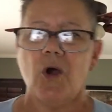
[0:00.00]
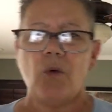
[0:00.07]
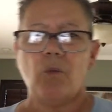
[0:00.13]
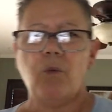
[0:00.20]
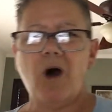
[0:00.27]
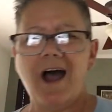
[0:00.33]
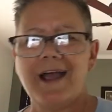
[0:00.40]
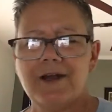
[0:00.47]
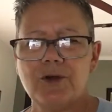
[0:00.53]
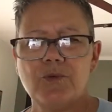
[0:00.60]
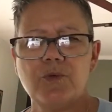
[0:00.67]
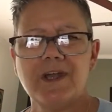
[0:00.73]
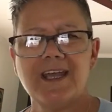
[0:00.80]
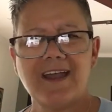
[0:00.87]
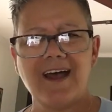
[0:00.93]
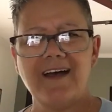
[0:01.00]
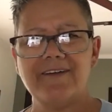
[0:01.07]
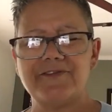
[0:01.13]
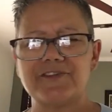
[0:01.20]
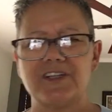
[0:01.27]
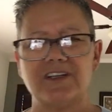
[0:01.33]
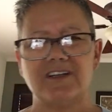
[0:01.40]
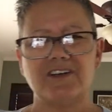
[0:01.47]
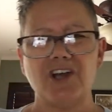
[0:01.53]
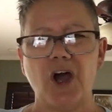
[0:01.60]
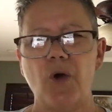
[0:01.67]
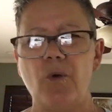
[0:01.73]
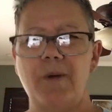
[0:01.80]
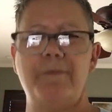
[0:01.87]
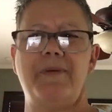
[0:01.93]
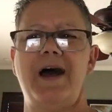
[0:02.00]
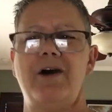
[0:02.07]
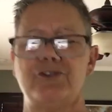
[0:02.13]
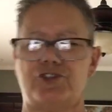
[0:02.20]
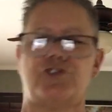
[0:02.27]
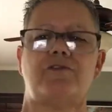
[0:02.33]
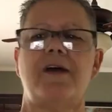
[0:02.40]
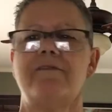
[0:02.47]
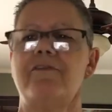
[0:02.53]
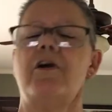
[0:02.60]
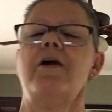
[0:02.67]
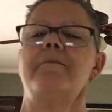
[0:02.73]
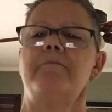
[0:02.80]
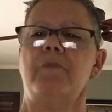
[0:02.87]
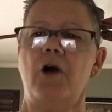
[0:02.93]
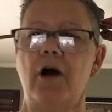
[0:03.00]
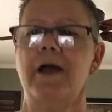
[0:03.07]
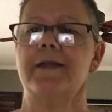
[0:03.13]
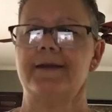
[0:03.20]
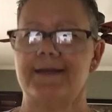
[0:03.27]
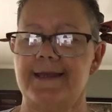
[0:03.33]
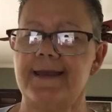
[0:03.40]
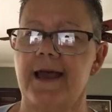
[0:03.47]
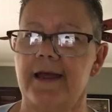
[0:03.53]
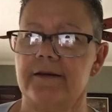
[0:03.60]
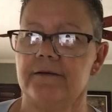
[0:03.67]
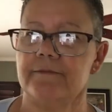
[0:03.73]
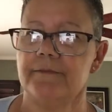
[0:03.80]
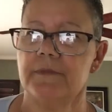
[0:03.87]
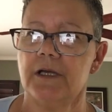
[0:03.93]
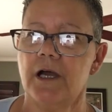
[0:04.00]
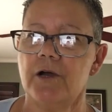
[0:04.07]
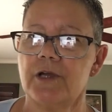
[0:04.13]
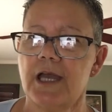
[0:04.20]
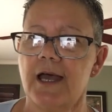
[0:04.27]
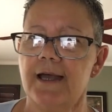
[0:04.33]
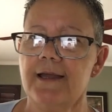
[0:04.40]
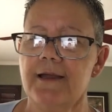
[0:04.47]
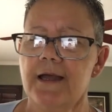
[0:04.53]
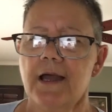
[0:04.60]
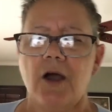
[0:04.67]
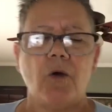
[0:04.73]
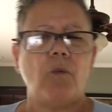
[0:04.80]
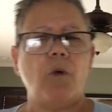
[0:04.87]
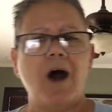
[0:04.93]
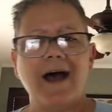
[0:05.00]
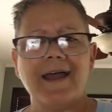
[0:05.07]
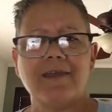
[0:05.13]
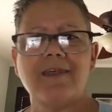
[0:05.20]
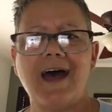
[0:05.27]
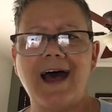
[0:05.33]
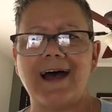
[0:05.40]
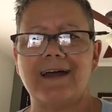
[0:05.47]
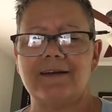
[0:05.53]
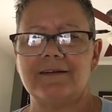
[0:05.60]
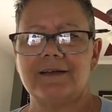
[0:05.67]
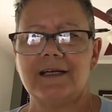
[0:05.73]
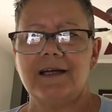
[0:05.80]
Why do we have to know about Trayvon Martin again? Okay? Why that?